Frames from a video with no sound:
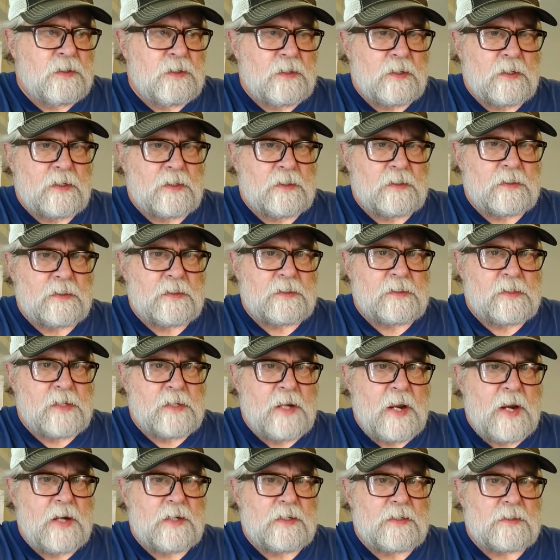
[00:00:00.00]
in the
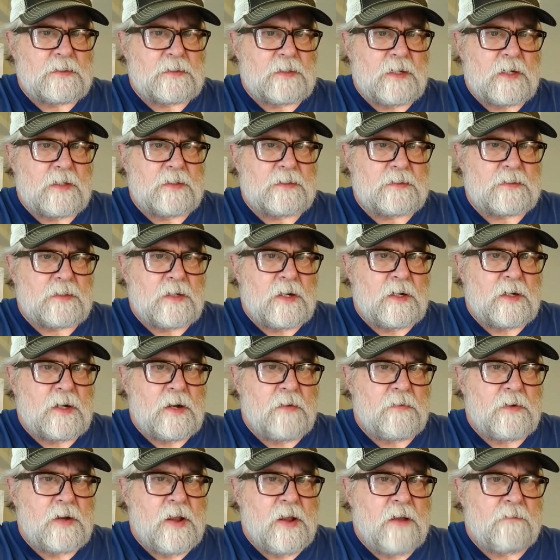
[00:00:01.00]
80s, I decided
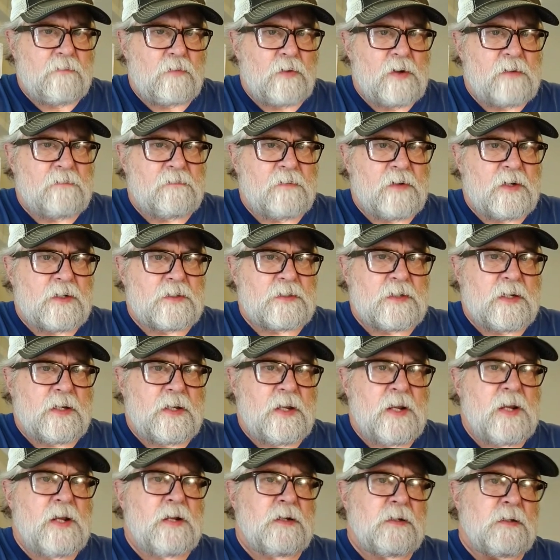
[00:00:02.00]
I would have it refinished
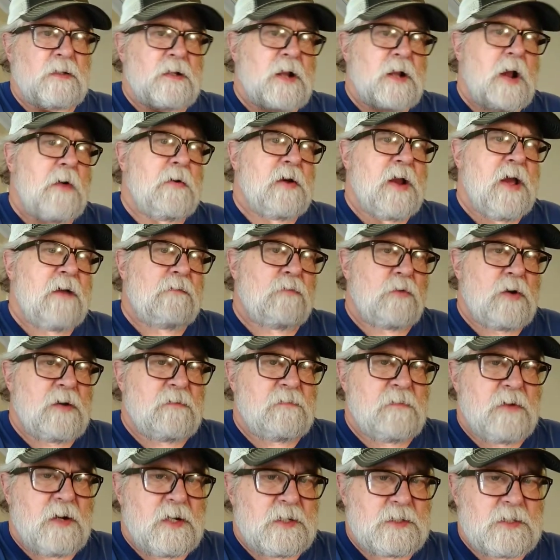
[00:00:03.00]
again, and I would have it
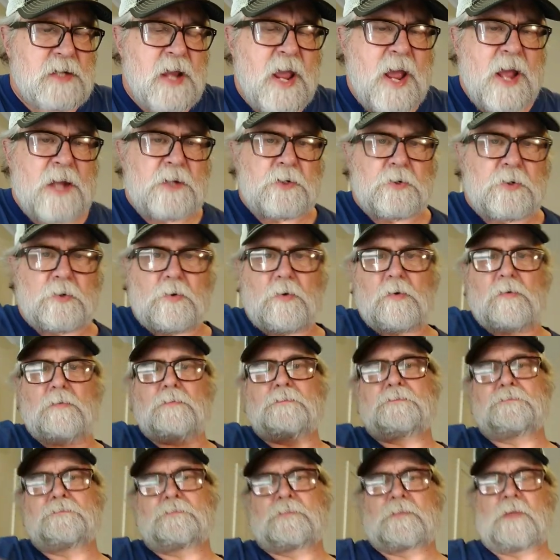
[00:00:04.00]
refinished natural.
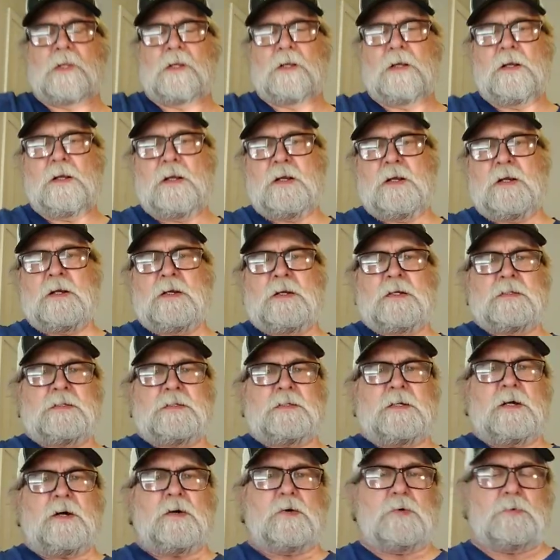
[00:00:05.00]

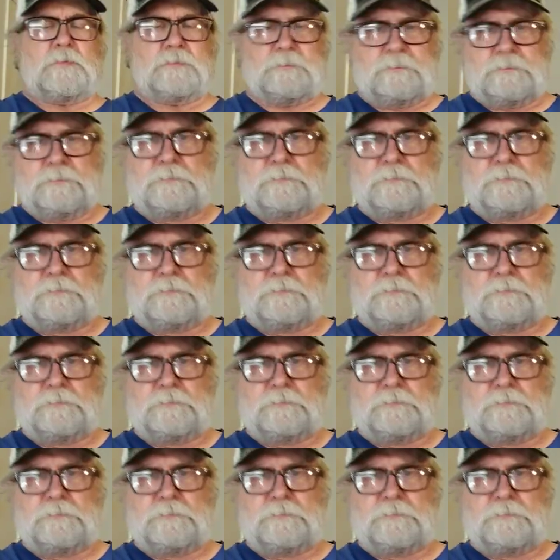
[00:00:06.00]
So